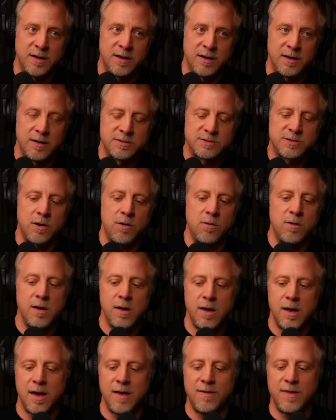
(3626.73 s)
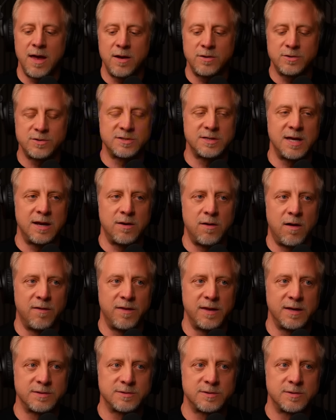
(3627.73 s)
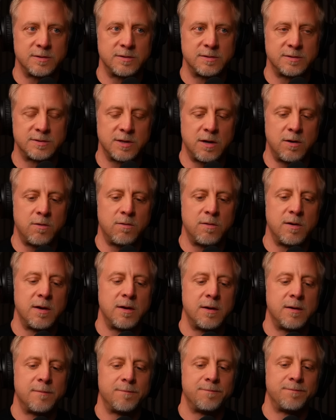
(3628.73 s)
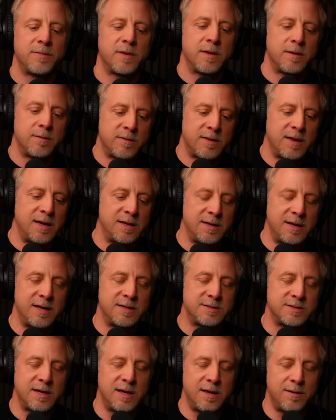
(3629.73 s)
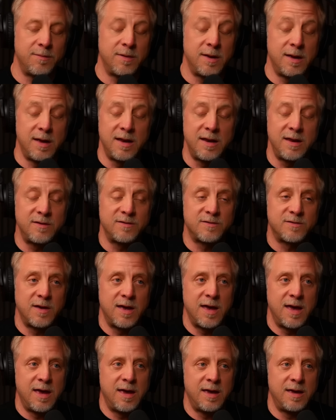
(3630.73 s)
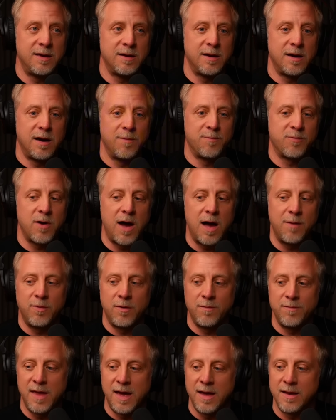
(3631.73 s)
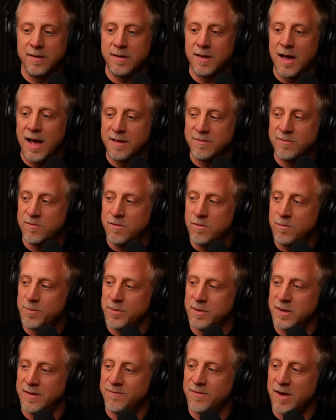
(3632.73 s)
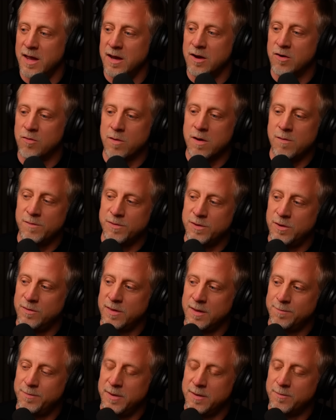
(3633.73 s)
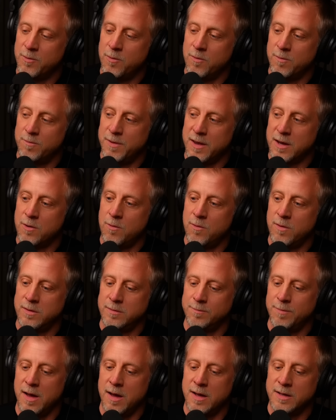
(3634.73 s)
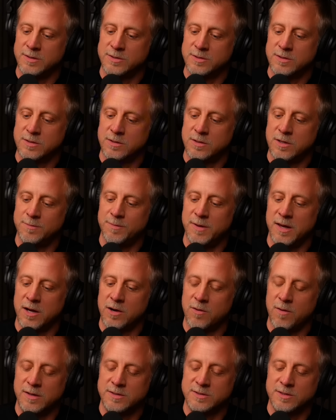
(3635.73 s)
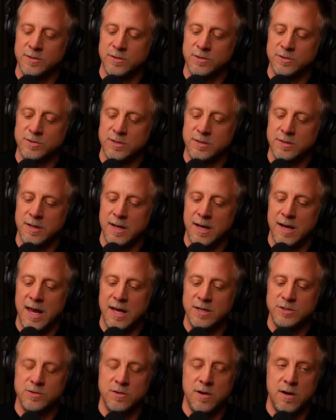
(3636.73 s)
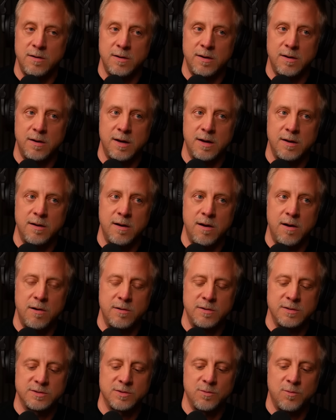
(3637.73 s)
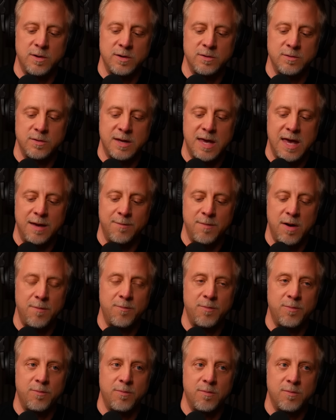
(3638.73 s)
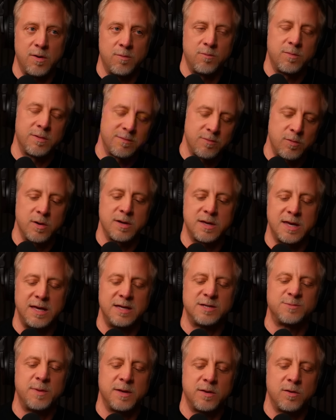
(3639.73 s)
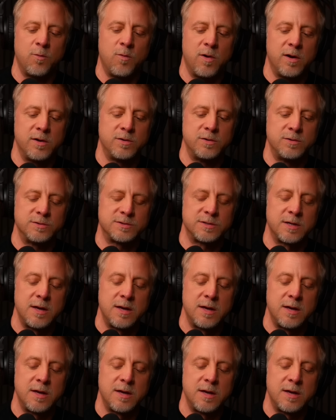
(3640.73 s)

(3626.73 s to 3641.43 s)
So, and they understand all this. So it is a problem that I do believe, and I agree with you, that Bitcoin bonds could be a great solution. And Andrew Hone is the one who came up, well, he's been the one who's